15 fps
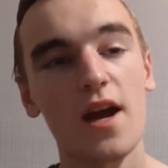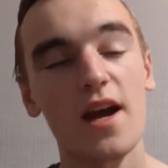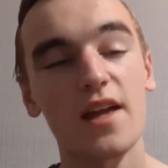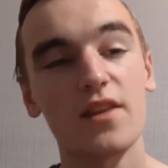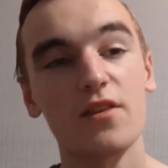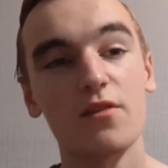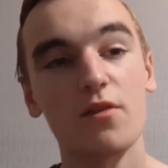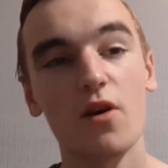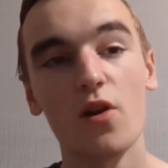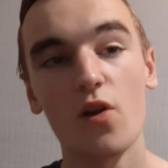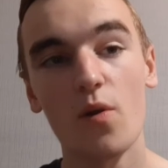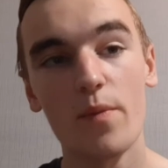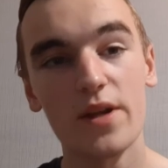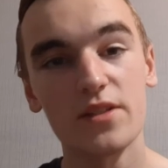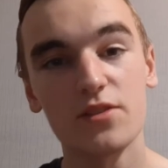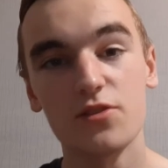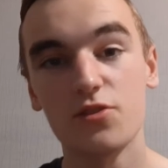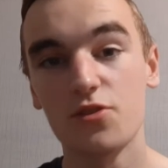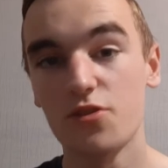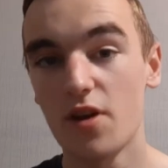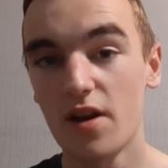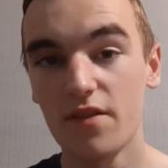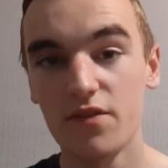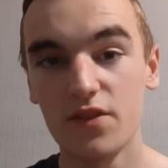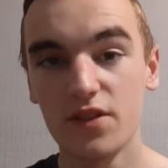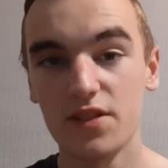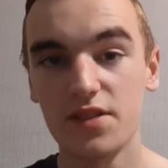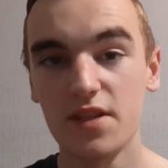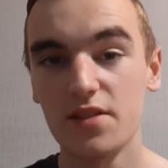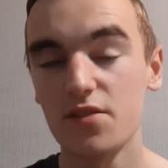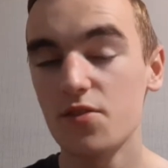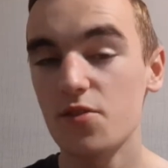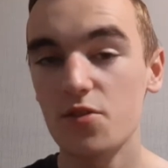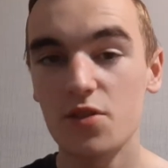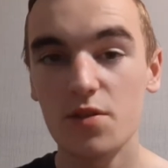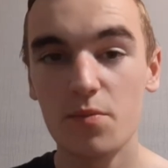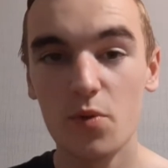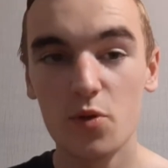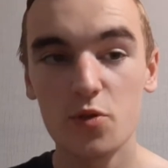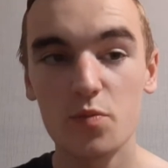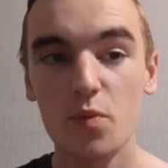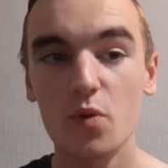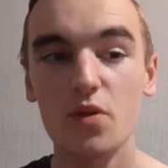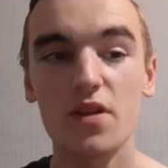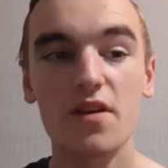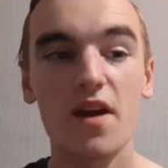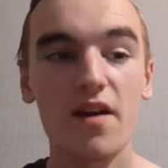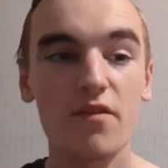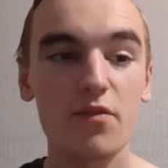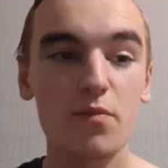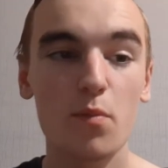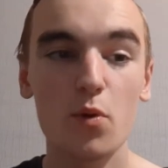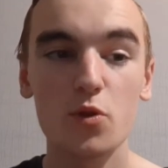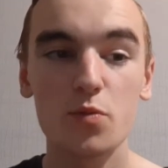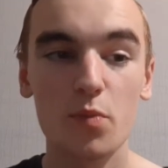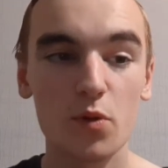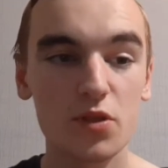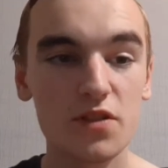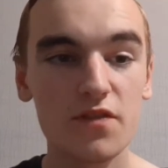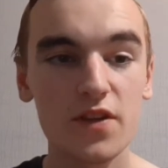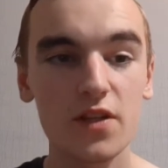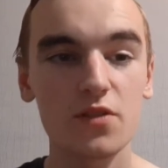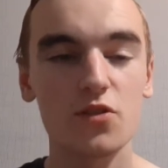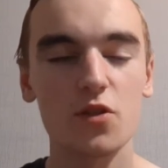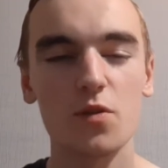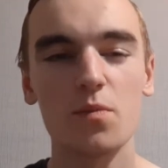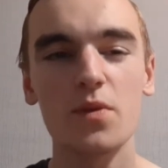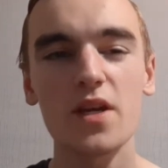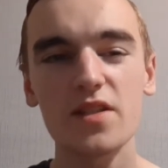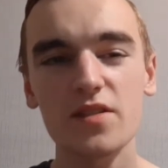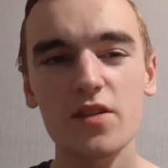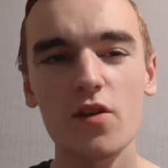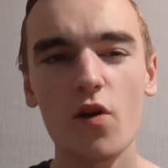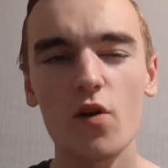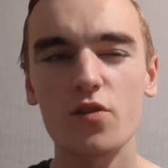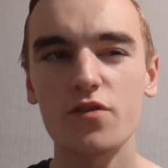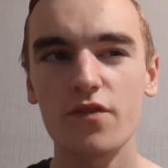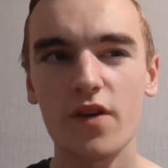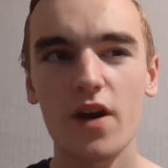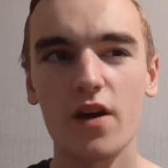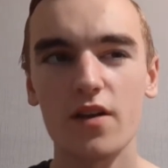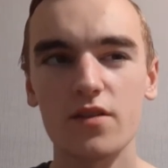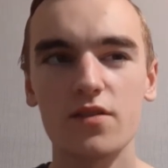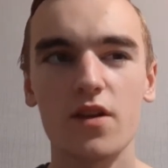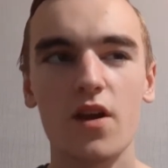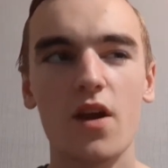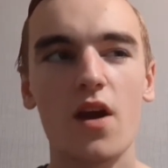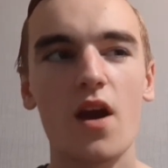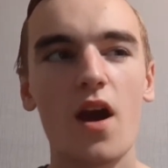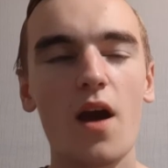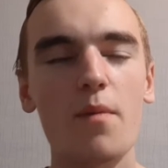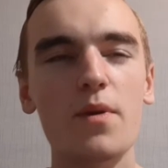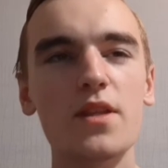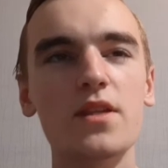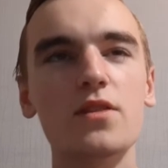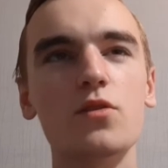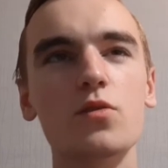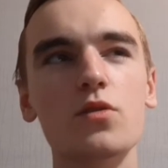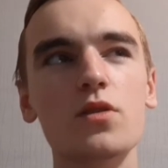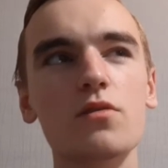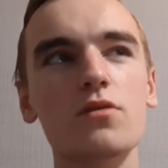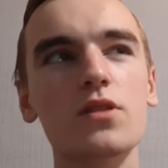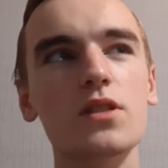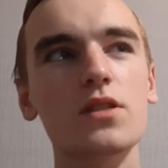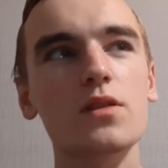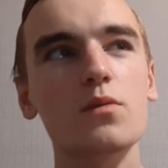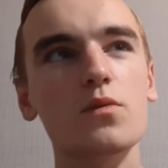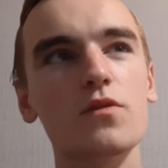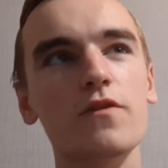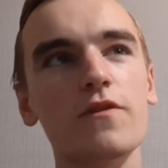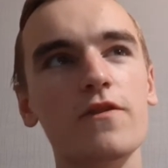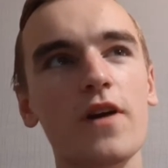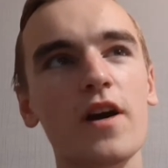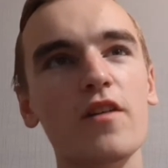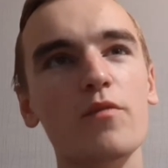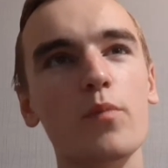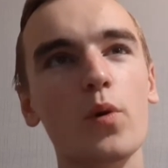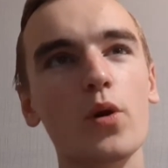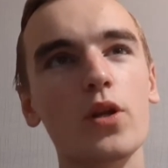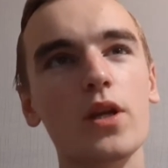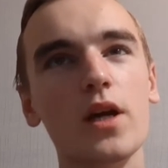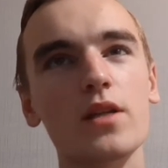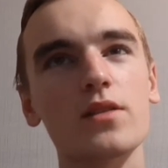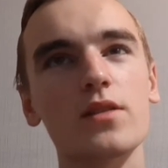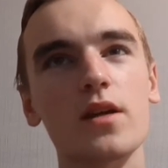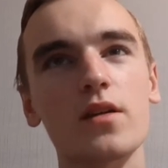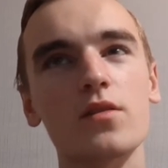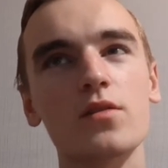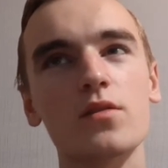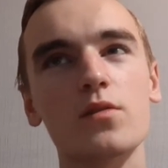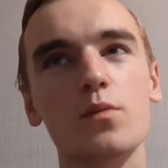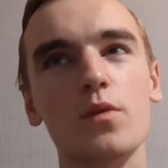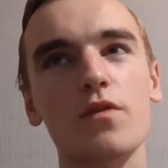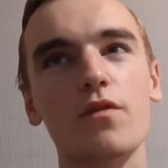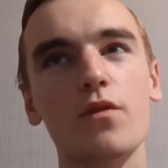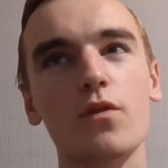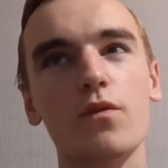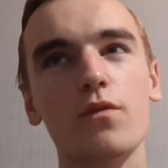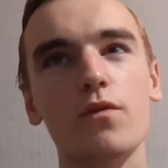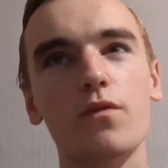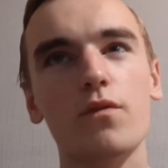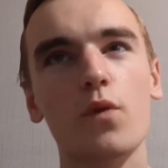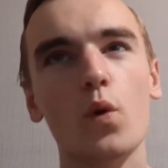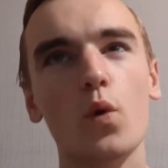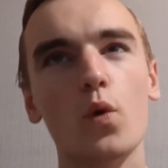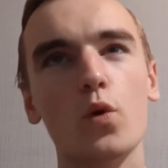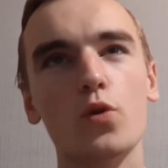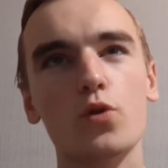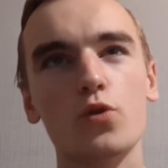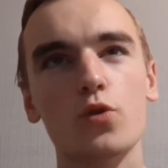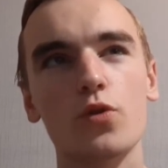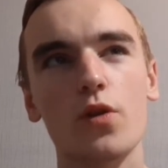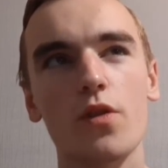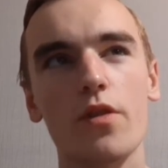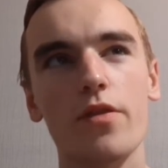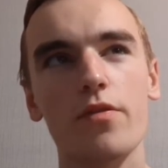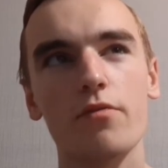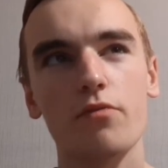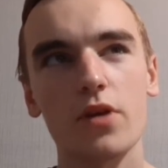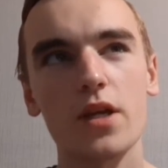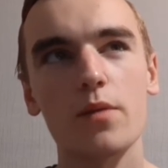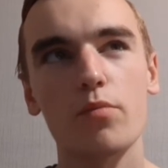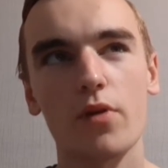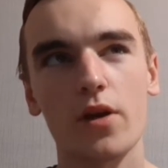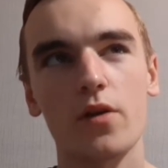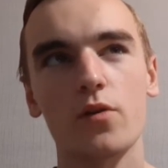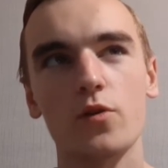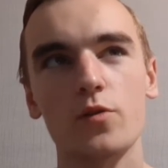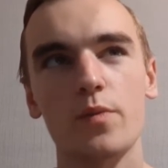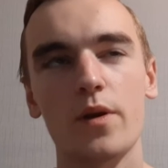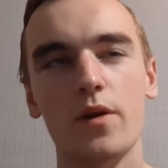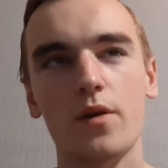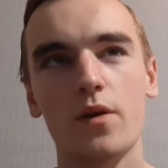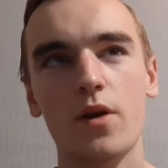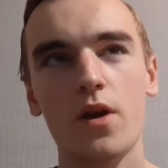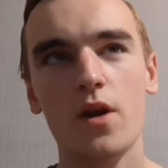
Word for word: and a lot better to drive than the Teslas because the more sport they have a more sporty feel to them. Yes, they're not as fast. I mean, it took 0 to 60 was 5.9 seconds with 403 brake horsepower.